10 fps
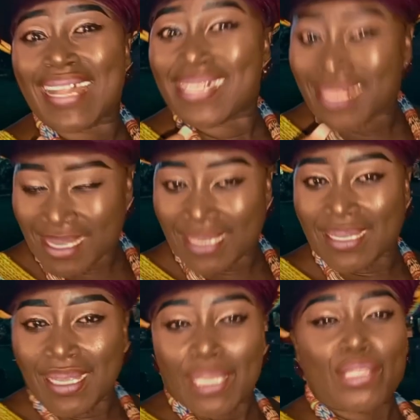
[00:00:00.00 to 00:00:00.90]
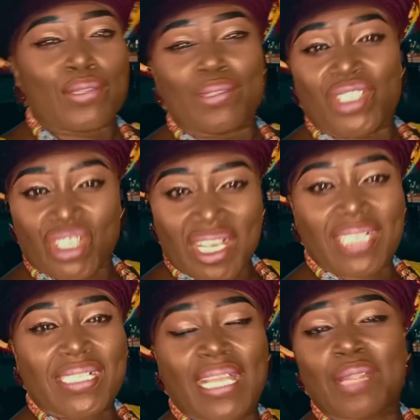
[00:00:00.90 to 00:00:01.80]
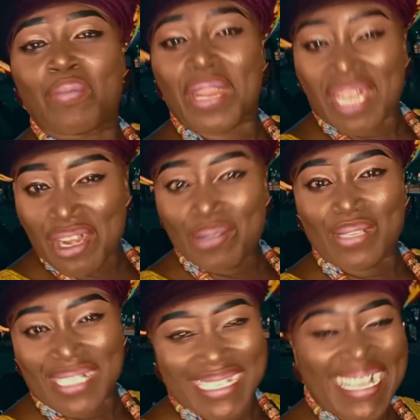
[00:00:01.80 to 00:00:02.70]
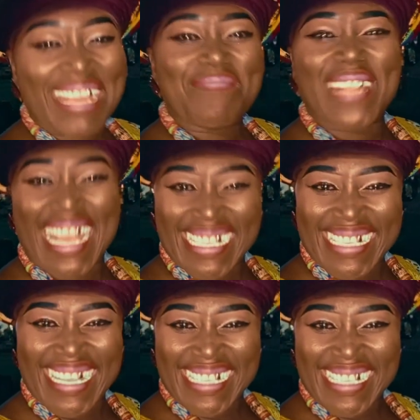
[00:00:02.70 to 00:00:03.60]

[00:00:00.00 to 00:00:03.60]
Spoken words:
listen to GH Celebrating News. Medasi.